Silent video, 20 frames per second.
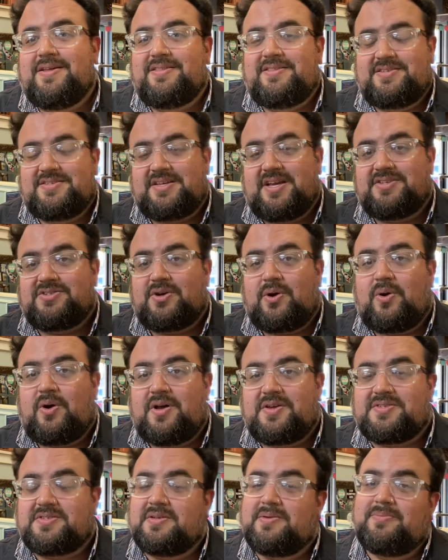These guys are
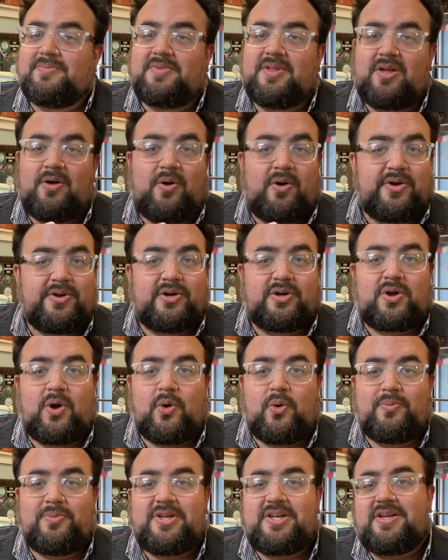awesome. All your
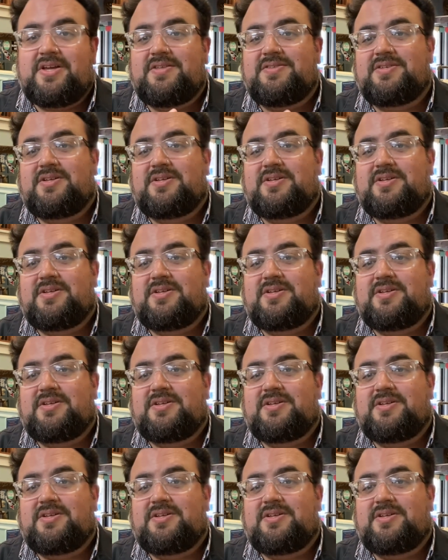comb needs,